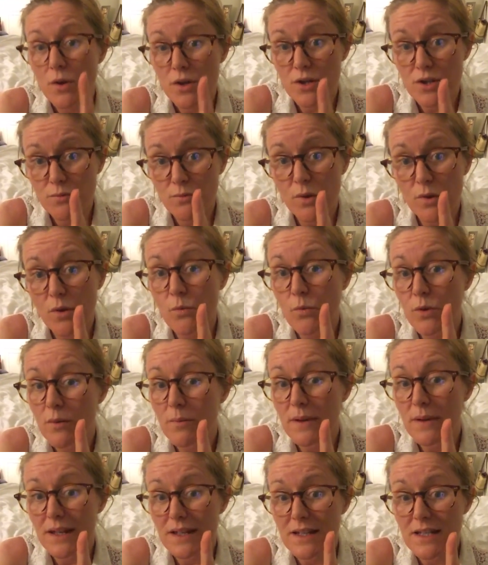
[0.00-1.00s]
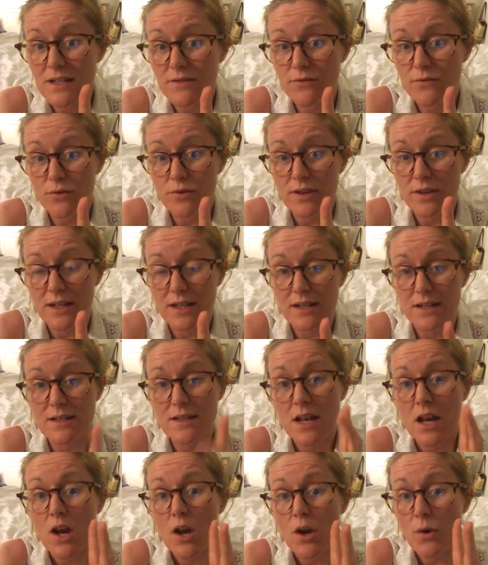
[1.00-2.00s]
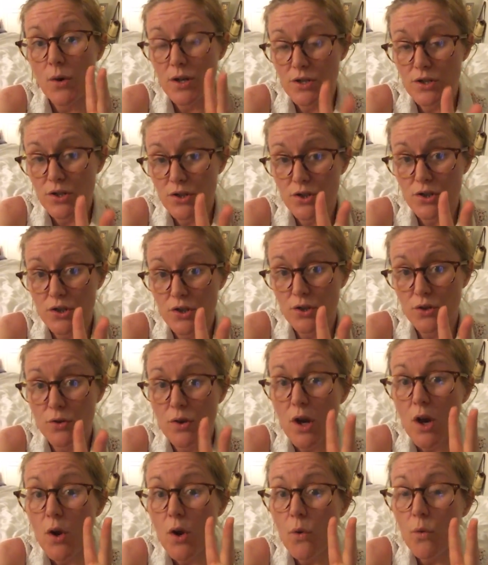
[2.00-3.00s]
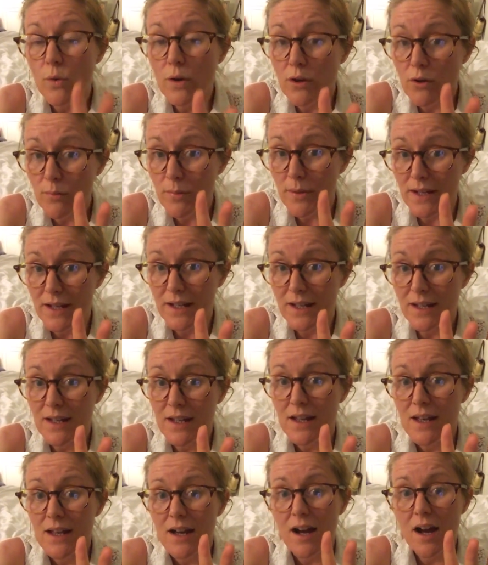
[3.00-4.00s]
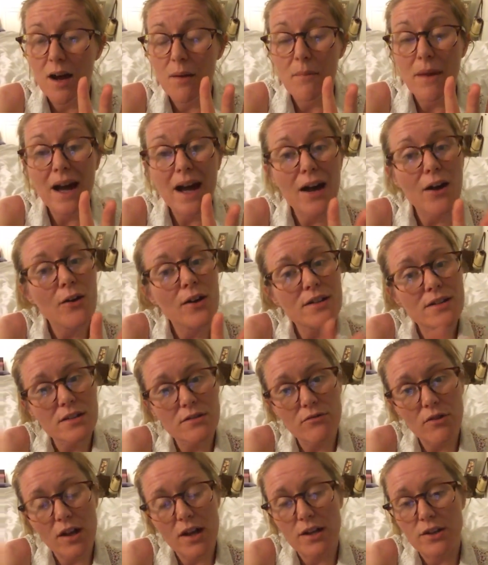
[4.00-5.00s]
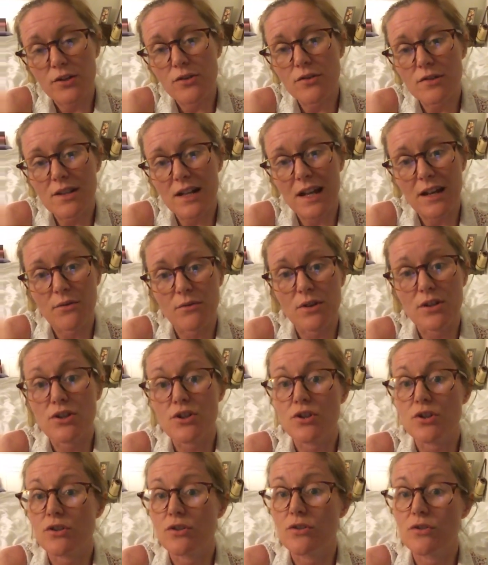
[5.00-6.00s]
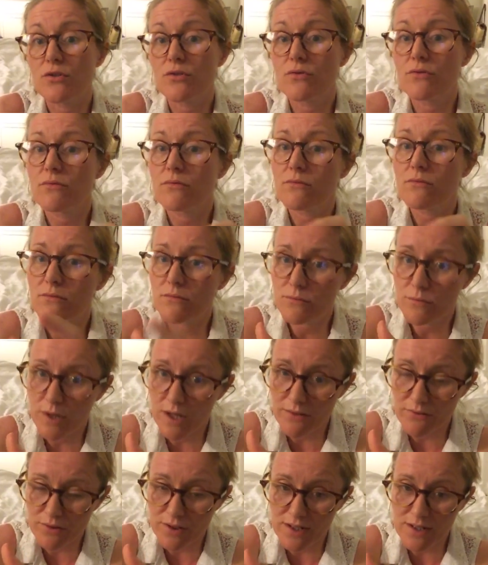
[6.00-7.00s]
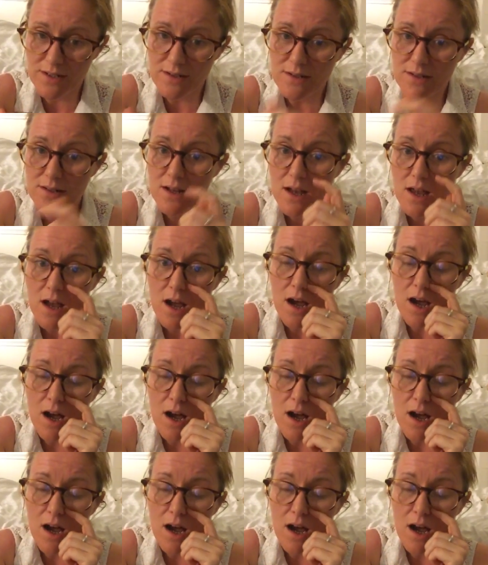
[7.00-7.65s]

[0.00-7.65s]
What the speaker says: Question 1 will be a list 4 things. Question 2 will be how has the writer used language to whatever it is.